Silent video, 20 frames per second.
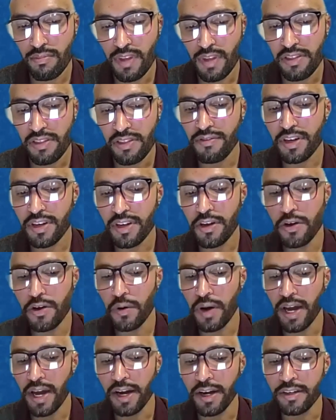The video
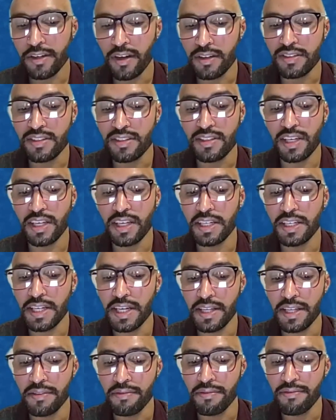aired on
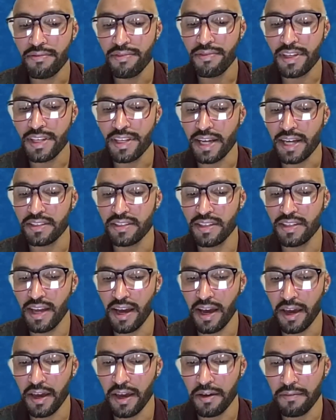CNN the next
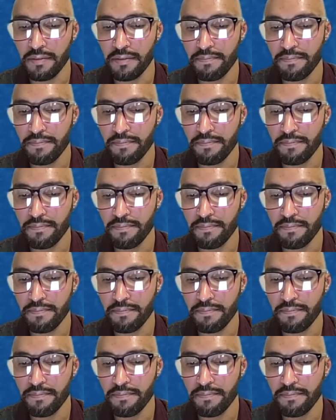day,